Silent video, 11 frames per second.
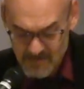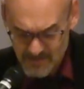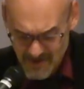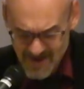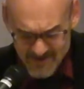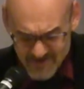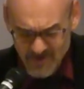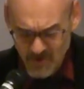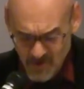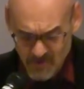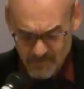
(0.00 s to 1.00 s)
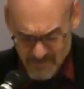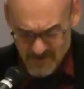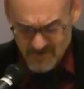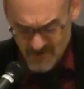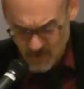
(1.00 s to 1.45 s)
But I still
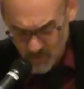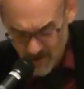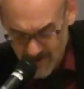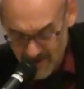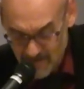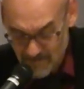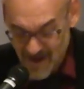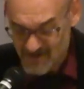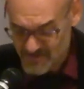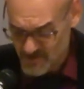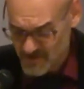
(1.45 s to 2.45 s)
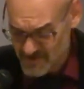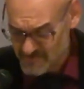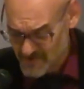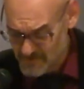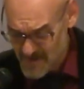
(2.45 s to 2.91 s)
miss her working in my
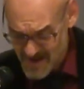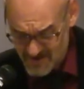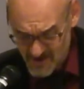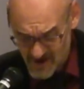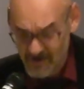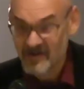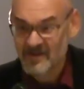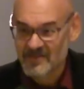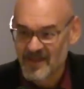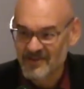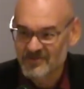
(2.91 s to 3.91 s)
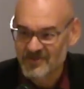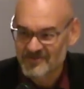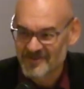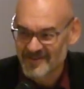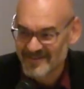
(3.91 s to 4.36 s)
30-foot backyard. Thanks,
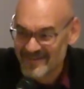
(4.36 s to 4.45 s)
Tiffany.